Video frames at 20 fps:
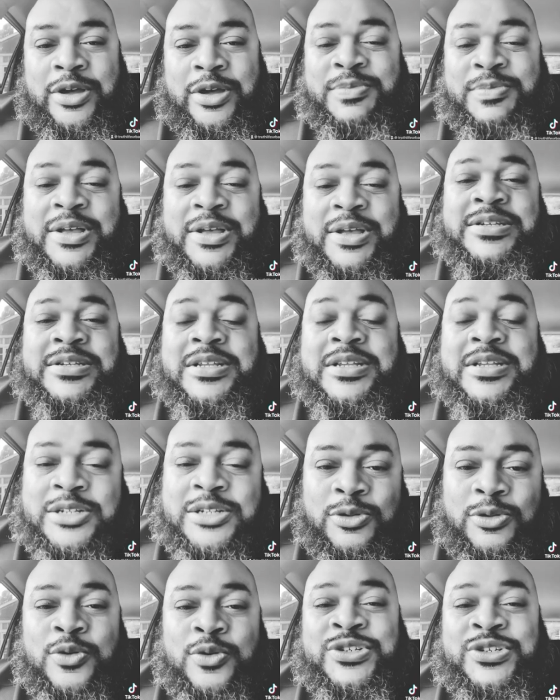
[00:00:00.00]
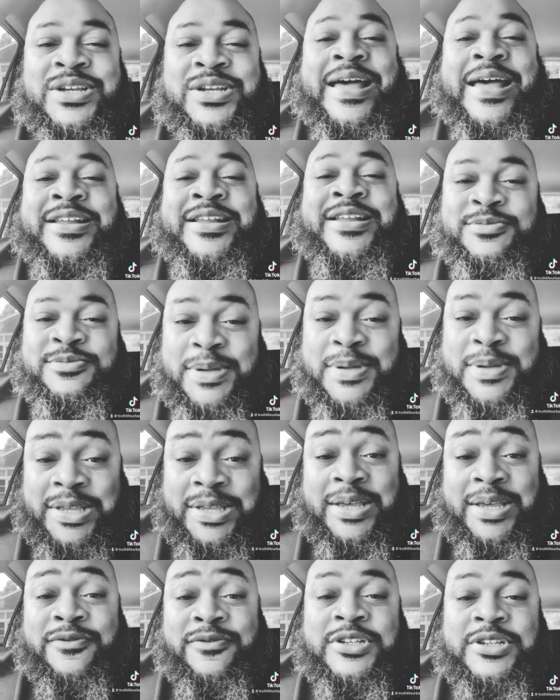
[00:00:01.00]
Because the solution that has been
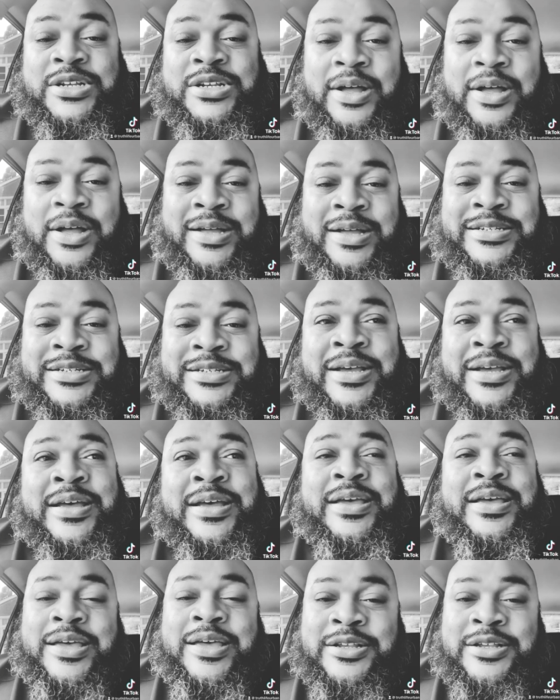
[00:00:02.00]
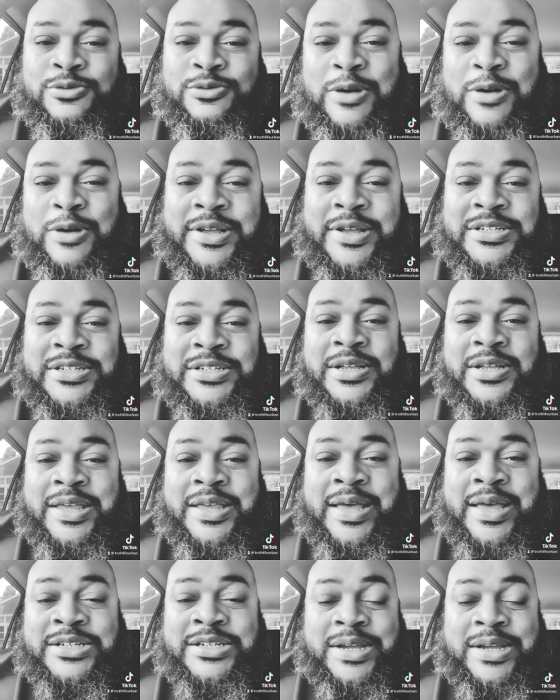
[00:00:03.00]
given to us is
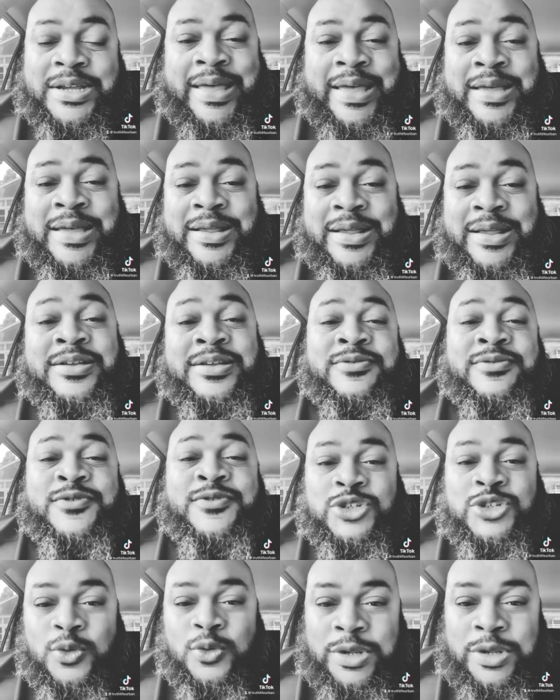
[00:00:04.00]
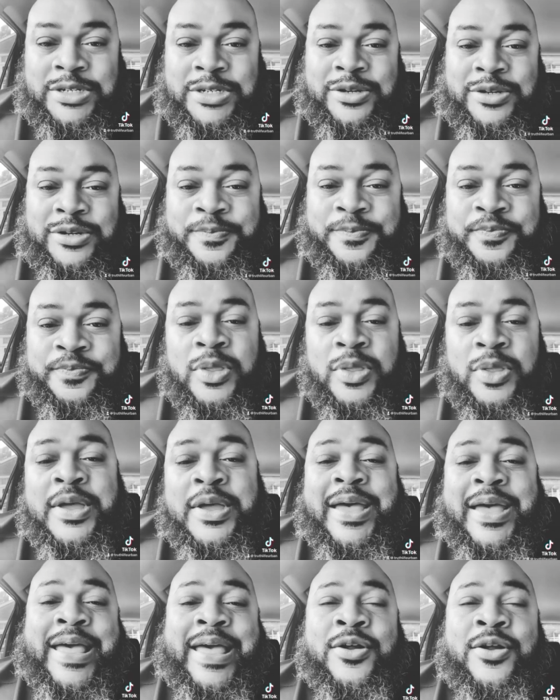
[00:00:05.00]
reconciliation and individualism.
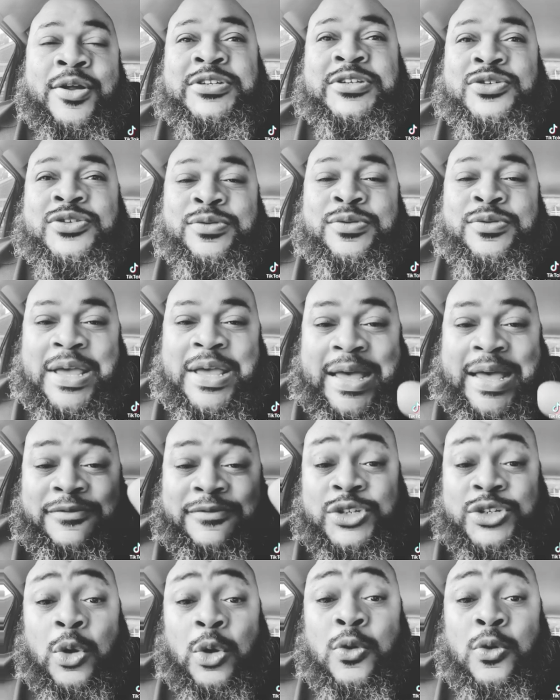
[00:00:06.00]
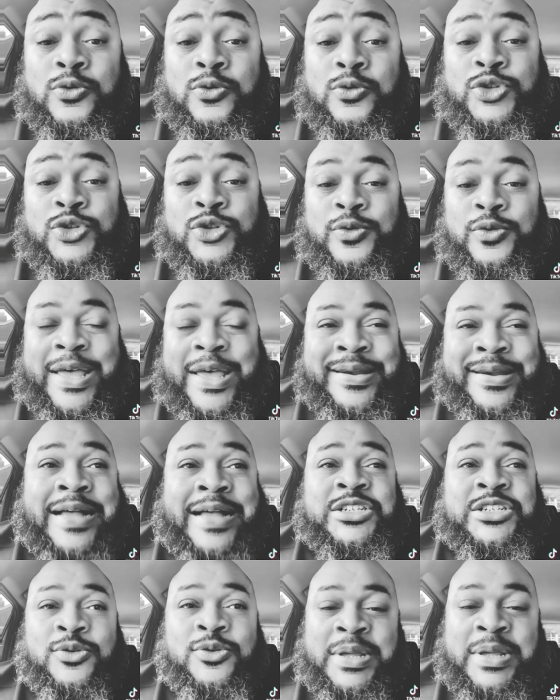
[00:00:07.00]
And also, they have told you in not
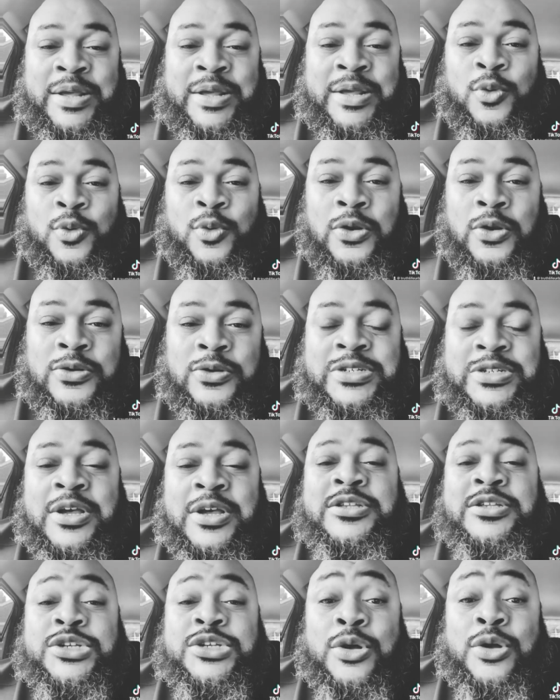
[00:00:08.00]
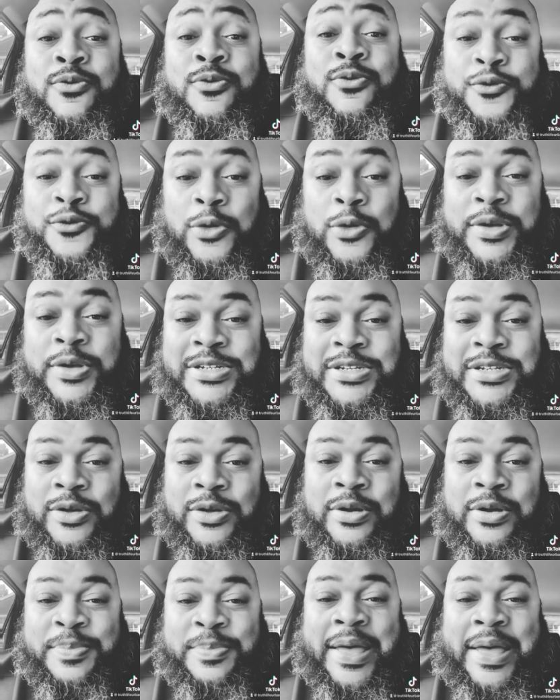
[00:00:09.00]
so many words to don't focus
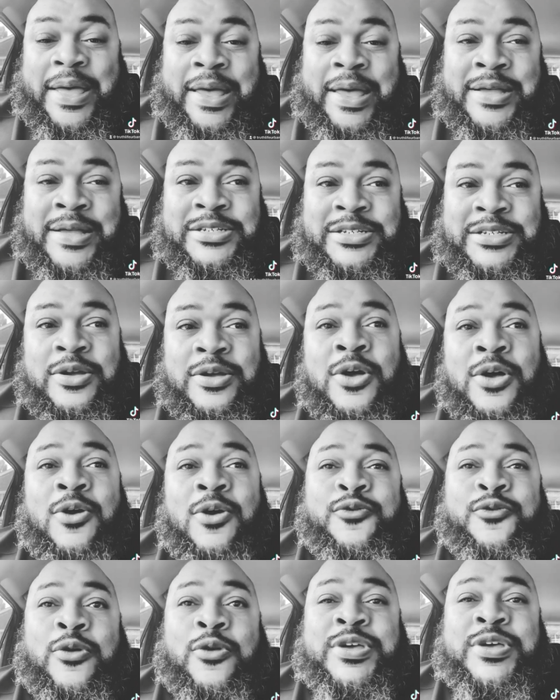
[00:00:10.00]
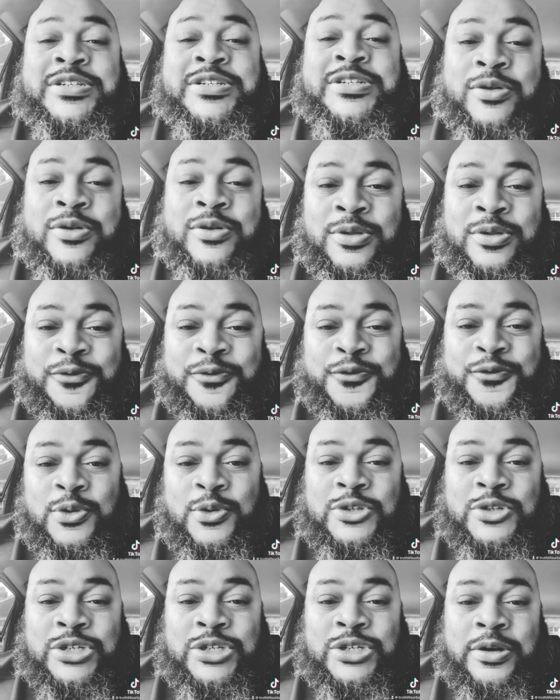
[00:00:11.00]
on the past, Focus on the
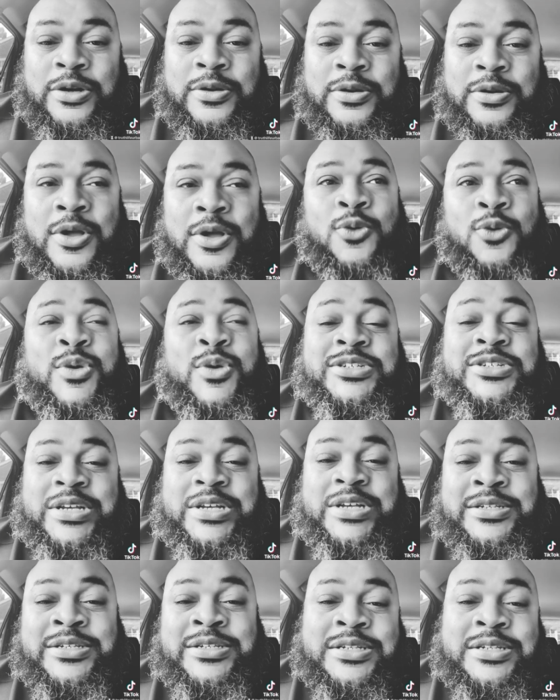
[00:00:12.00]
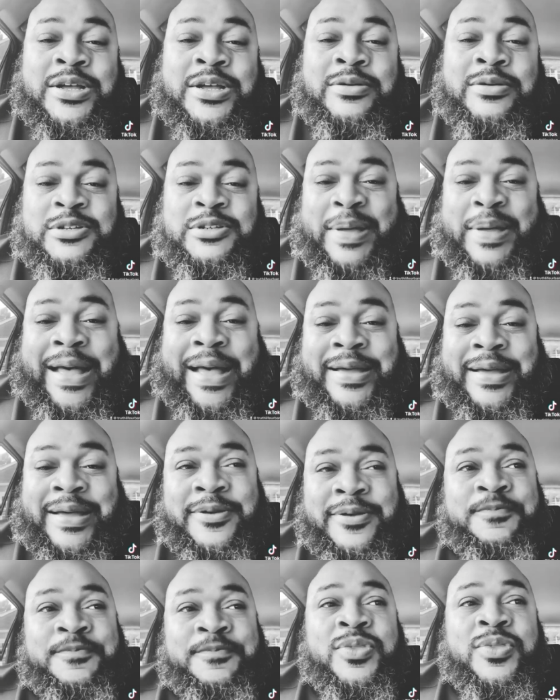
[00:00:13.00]
future. When Jesus comes back,
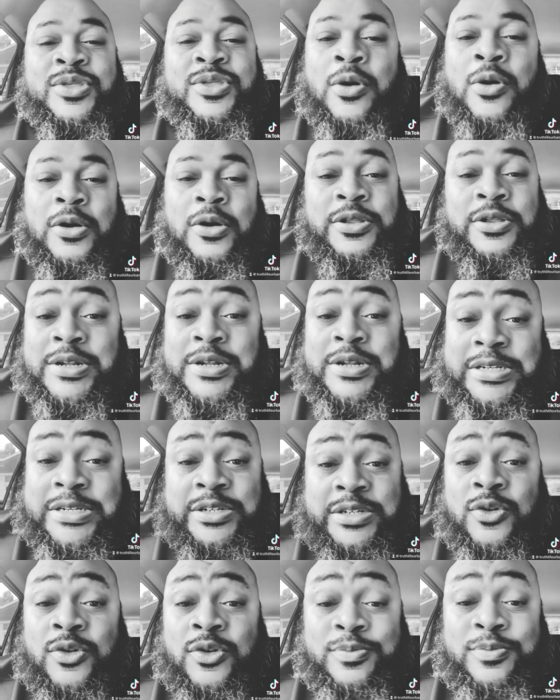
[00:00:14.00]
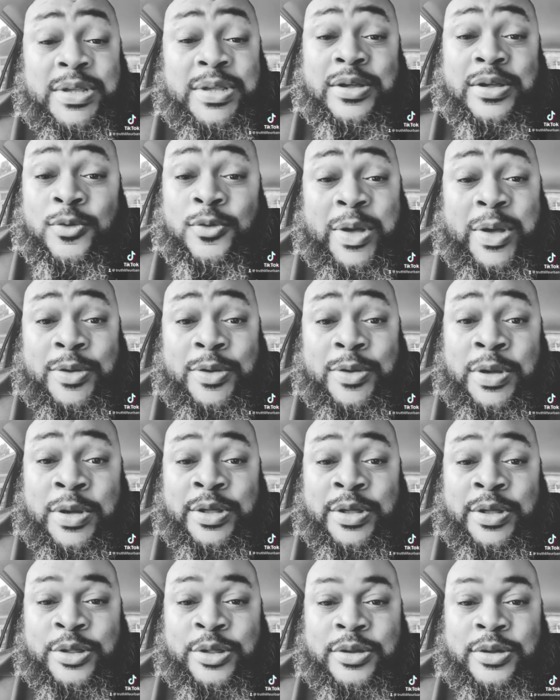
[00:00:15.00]
then all of this is going to be done away
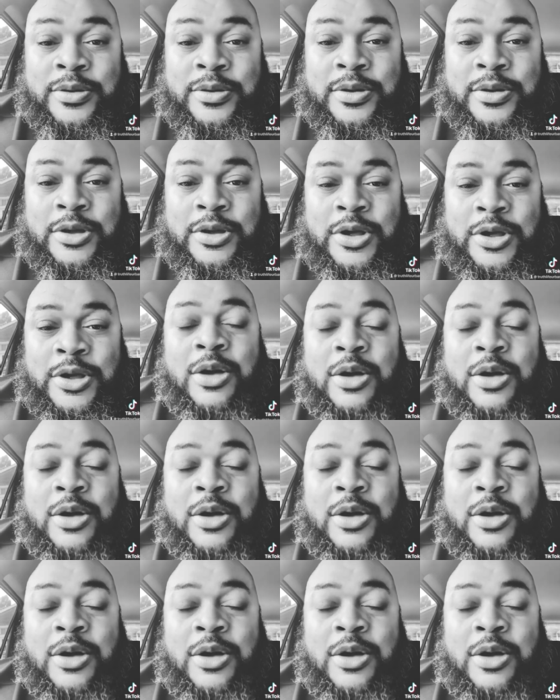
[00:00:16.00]
with.